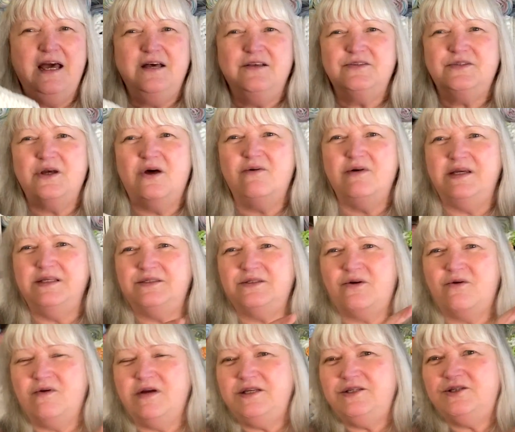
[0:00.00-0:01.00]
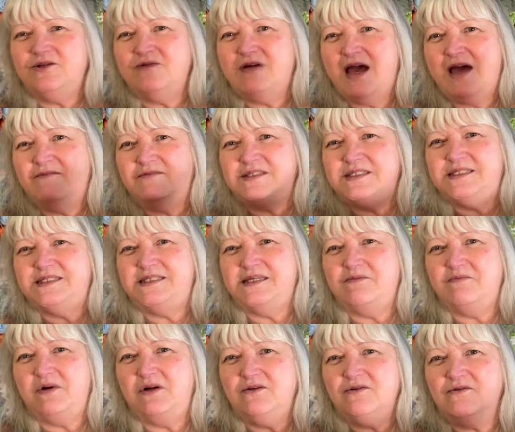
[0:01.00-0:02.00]
So it's going to have a
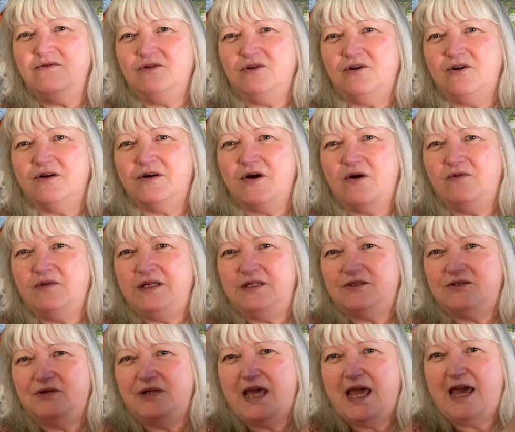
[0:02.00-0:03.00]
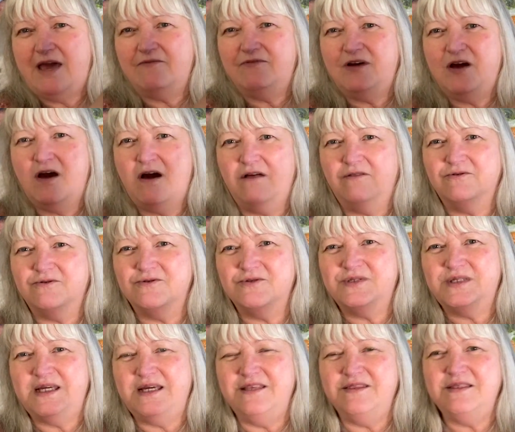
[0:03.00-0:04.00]
similar look, only it's going to have
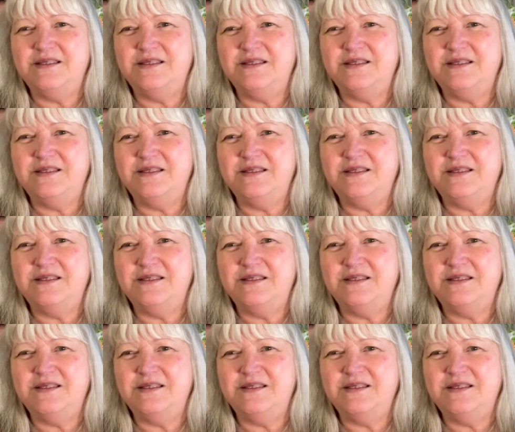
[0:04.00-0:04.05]
colors in the